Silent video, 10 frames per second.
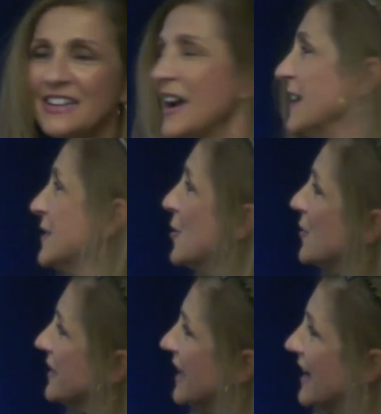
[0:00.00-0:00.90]
know
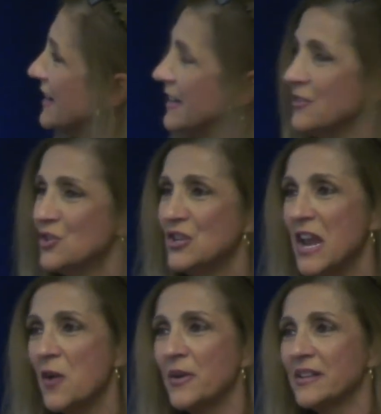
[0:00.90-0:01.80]
that that
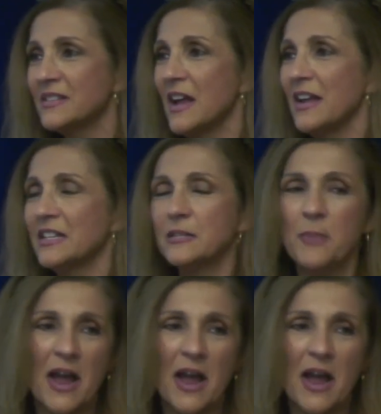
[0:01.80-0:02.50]
engineering science